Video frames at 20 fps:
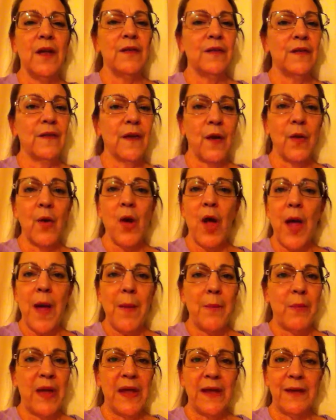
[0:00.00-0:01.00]
So
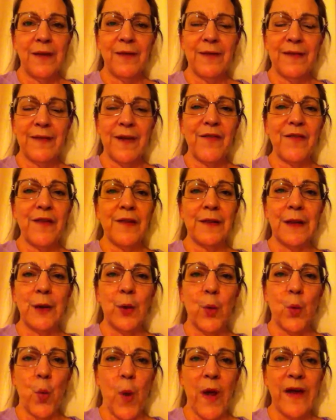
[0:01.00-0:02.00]
make yourself a
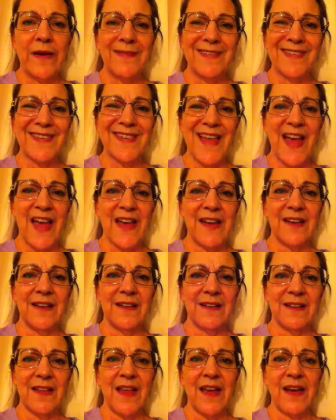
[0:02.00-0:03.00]
little one-slide
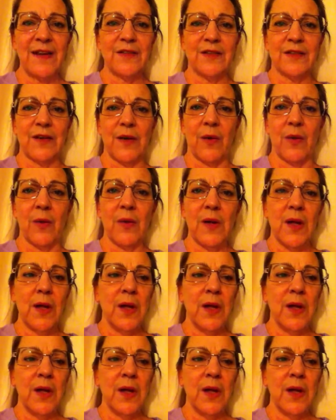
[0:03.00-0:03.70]
slideshow.